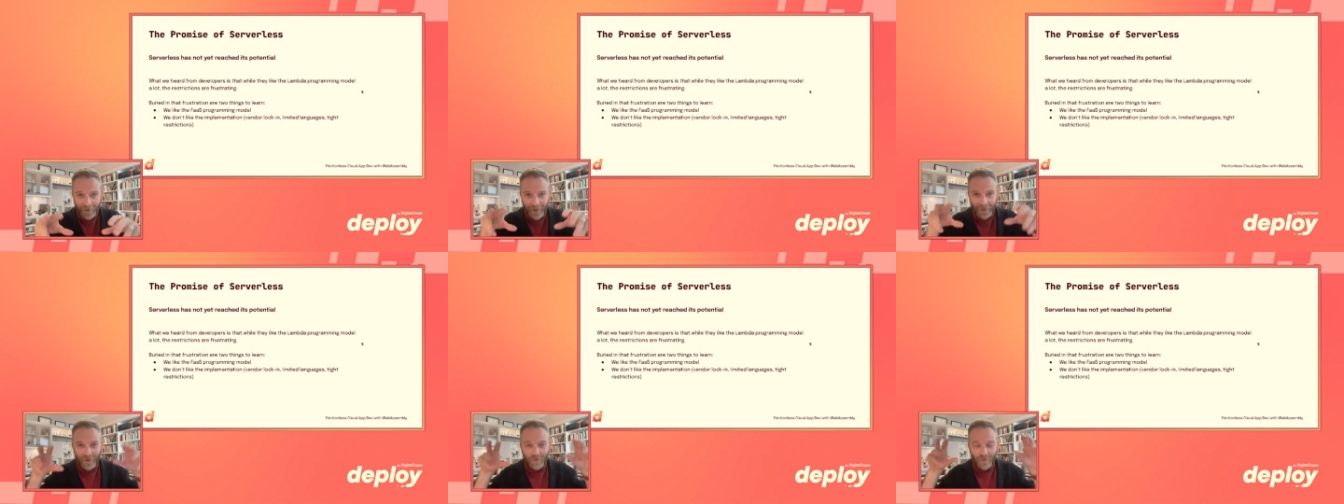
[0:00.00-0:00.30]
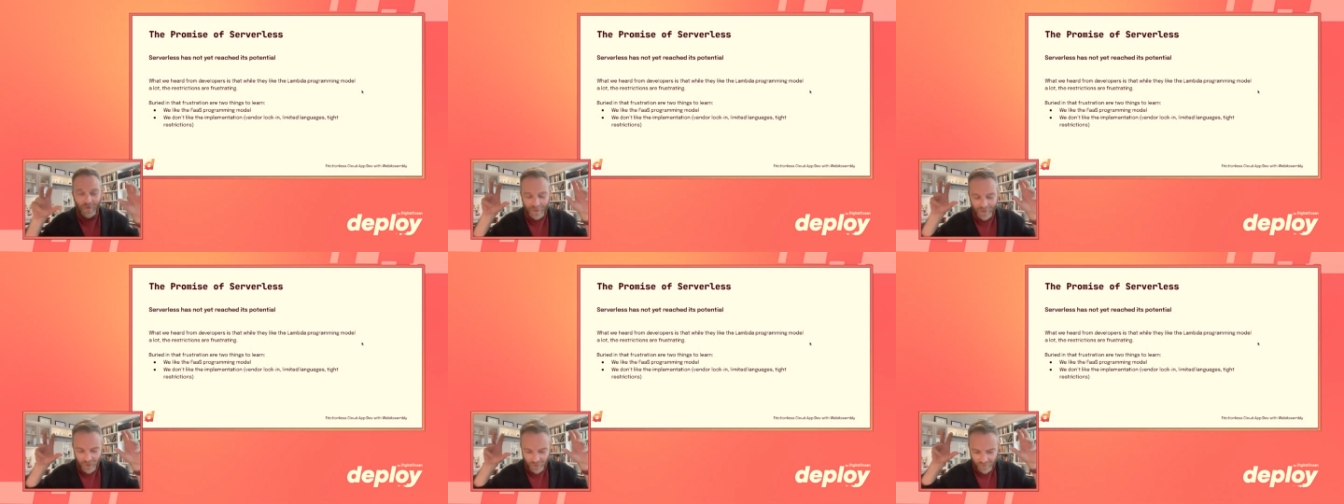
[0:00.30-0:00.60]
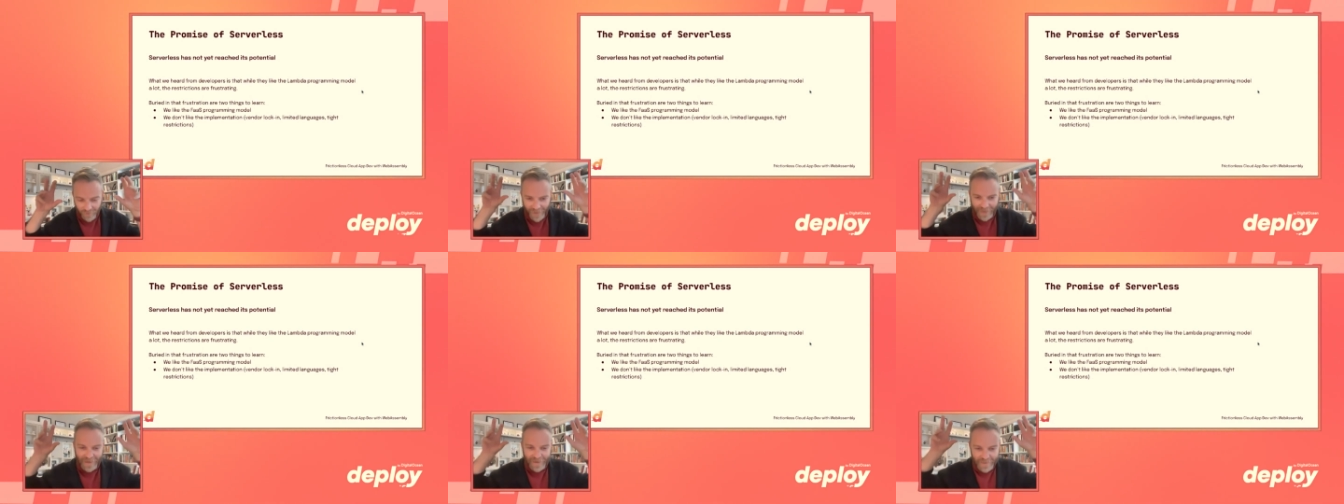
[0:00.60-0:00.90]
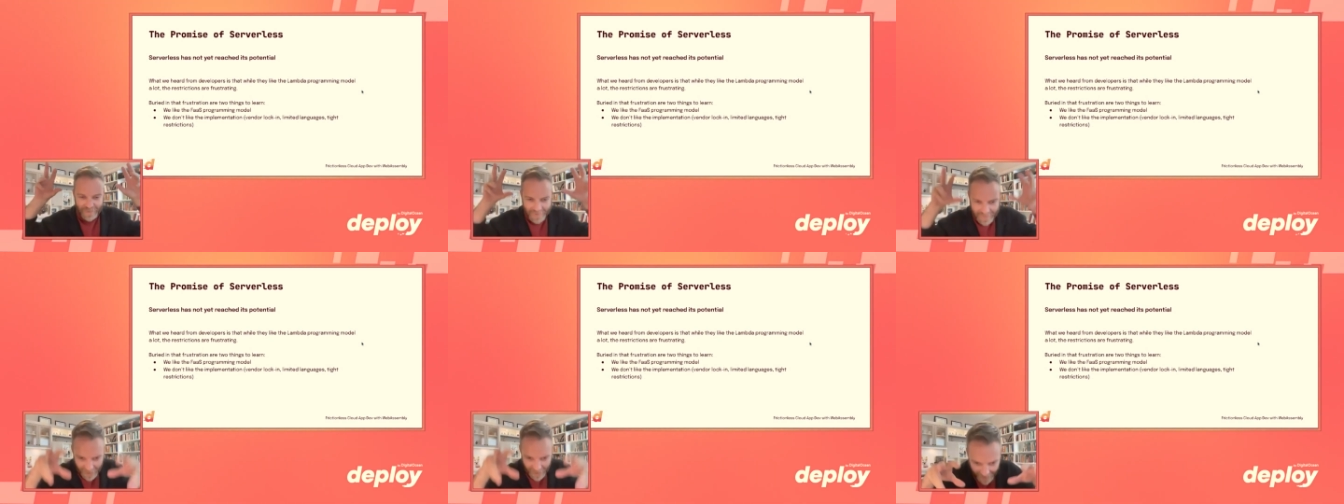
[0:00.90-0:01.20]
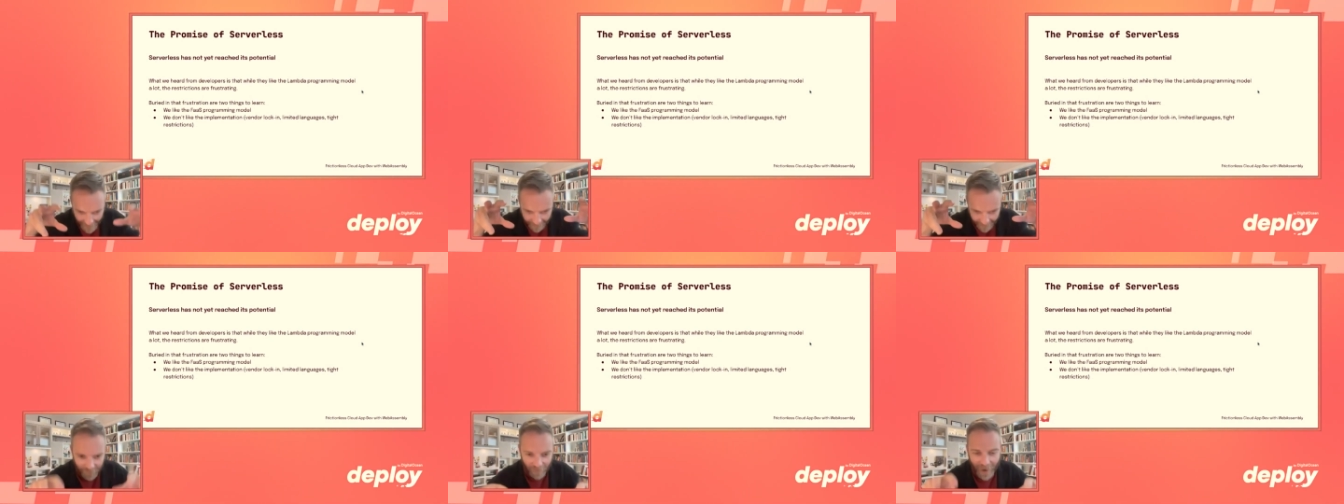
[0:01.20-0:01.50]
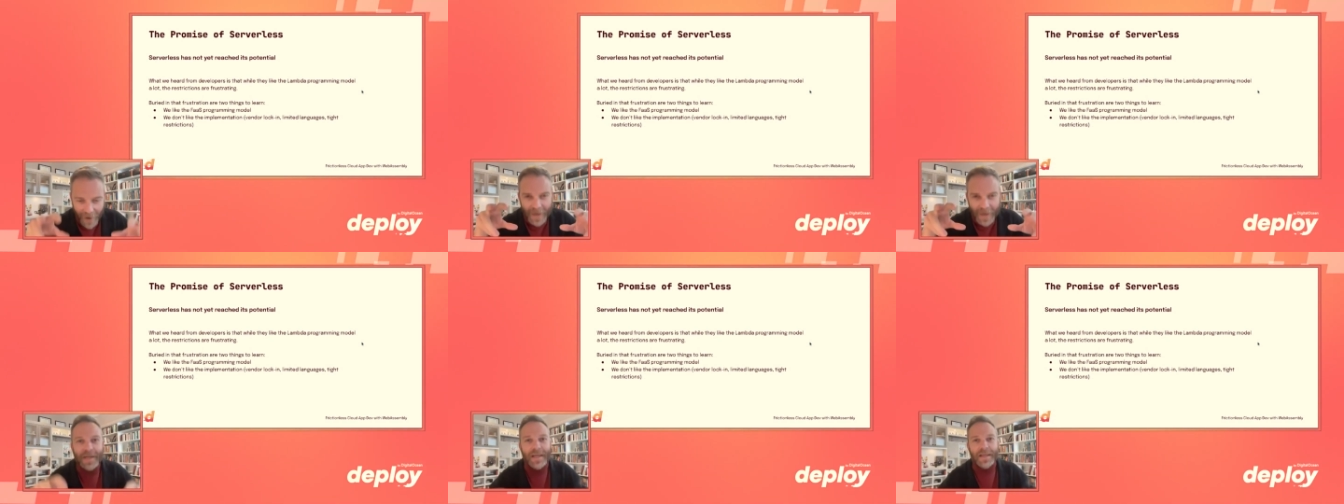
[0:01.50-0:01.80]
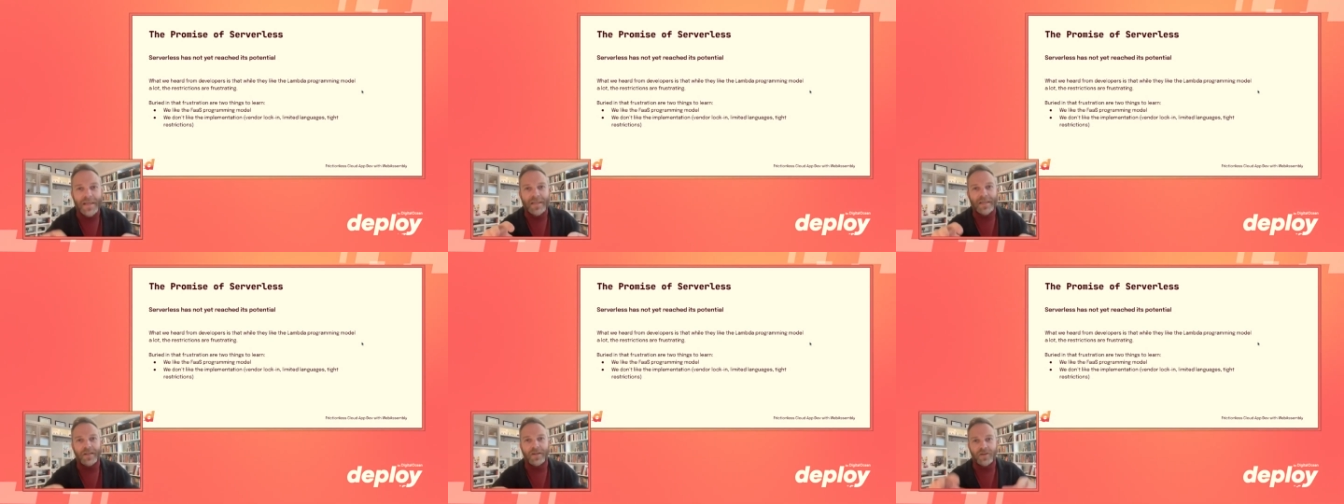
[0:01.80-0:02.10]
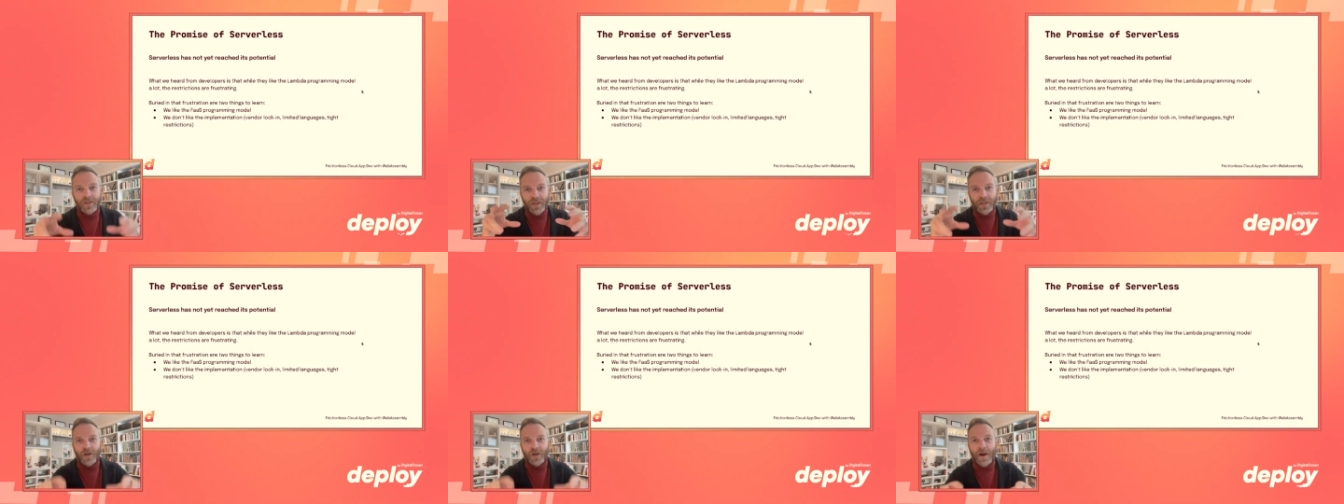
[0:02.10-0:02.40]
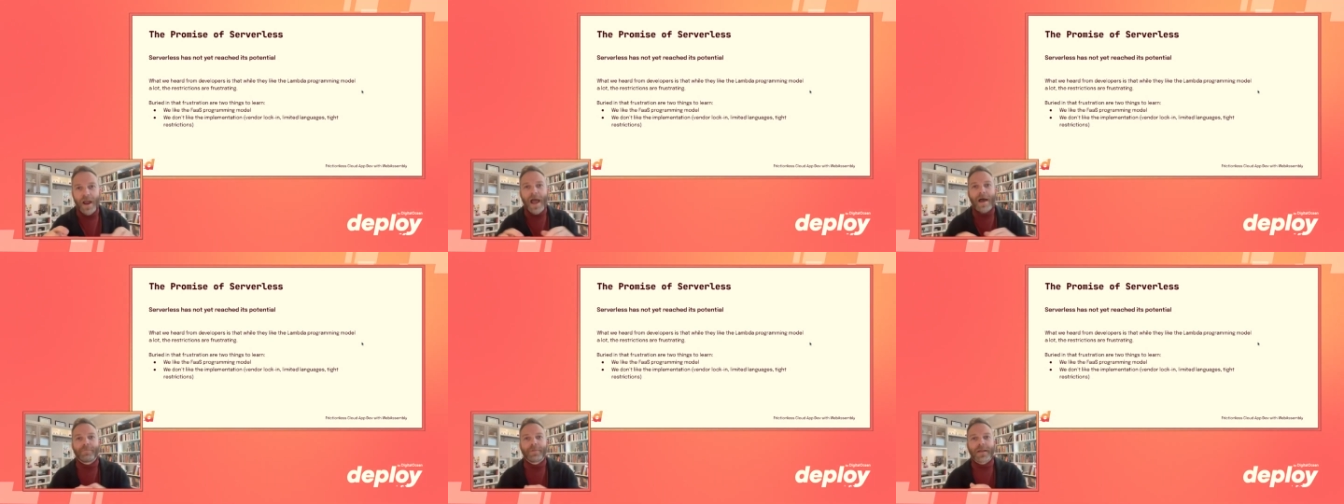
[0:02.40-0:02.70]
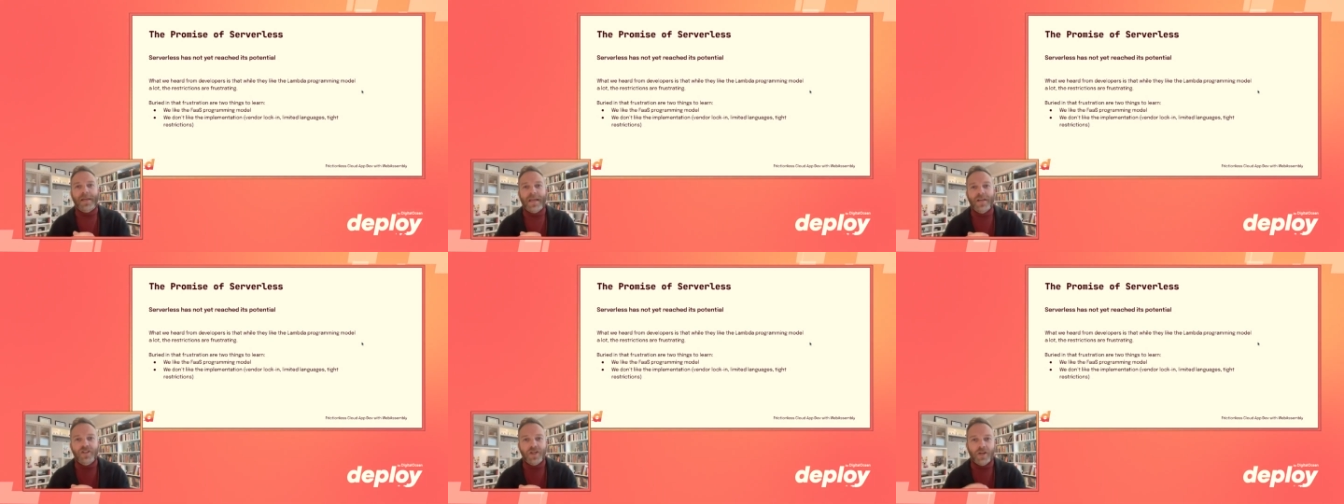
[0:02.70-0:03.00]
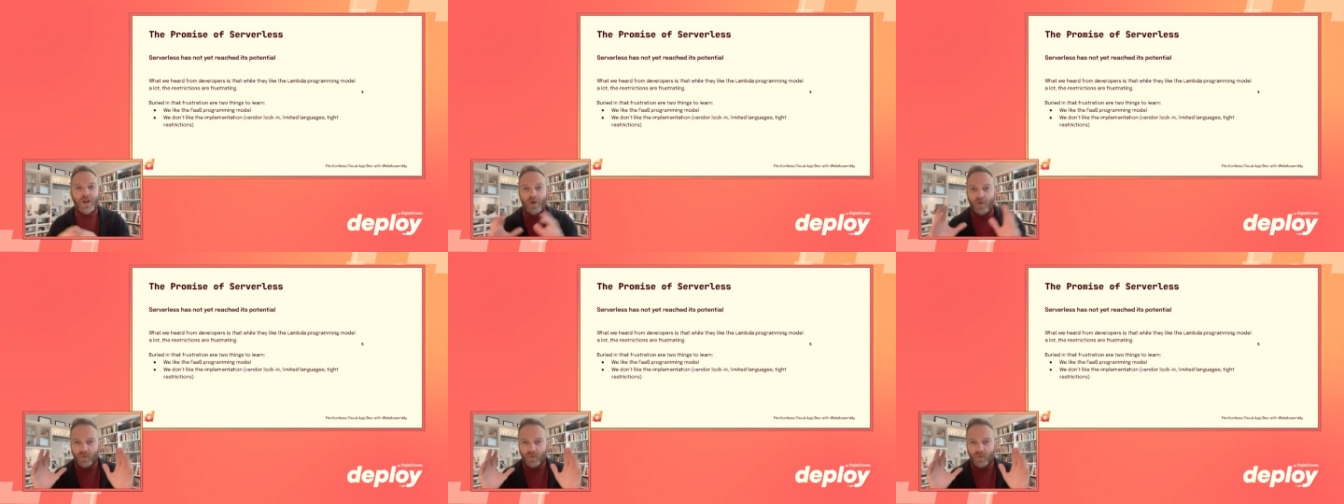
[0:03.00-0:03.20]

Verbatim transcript: and you can just like dive right into your application code